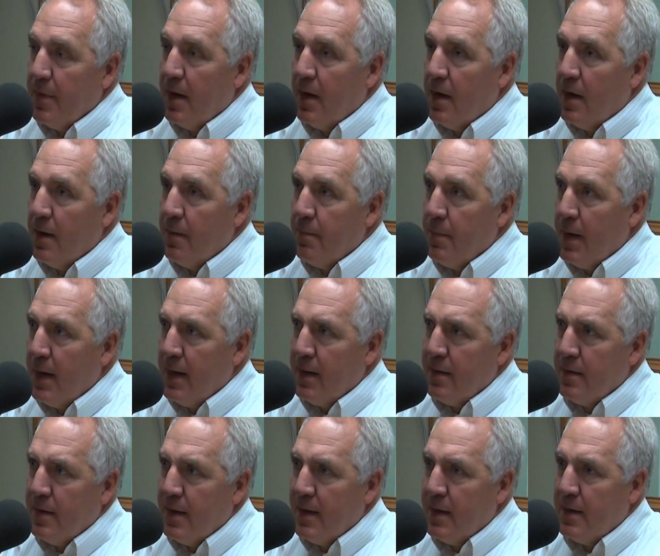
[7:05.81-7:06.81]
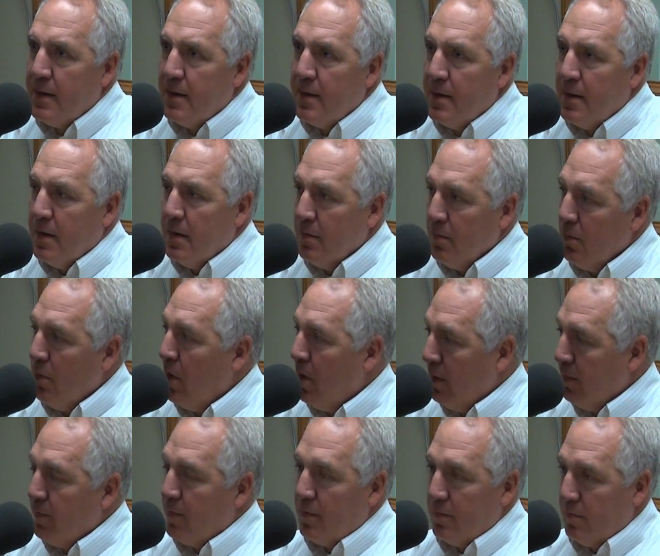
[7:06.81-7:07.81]
And then
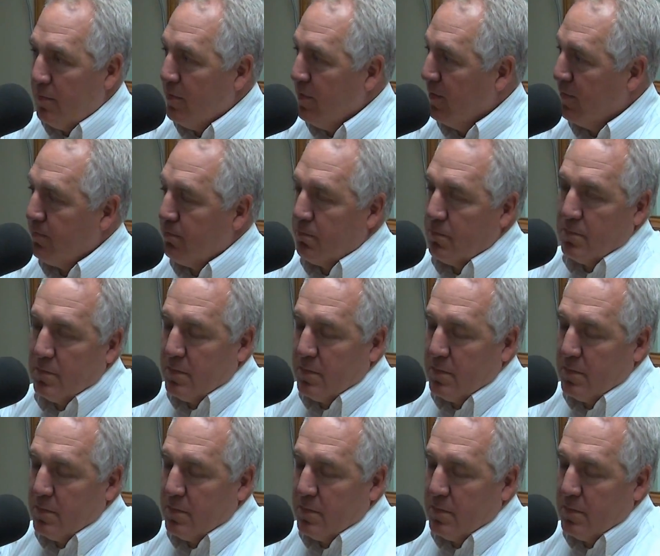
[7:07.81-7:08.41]
just